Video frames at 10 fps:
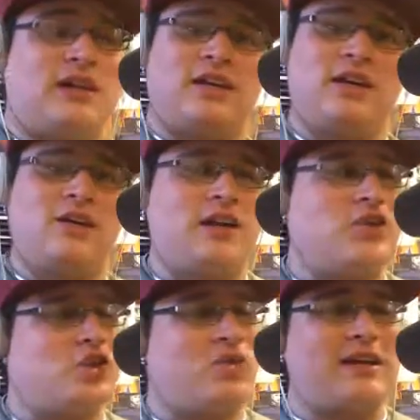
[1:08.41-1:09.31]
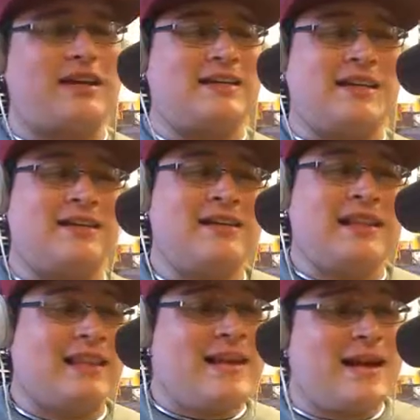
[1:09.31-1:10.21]
Get here and enjoy it, and
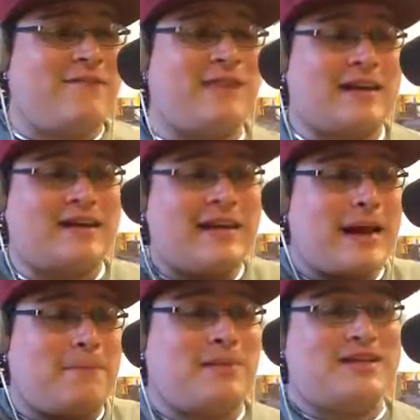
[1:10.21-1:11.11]
laugh, and clap,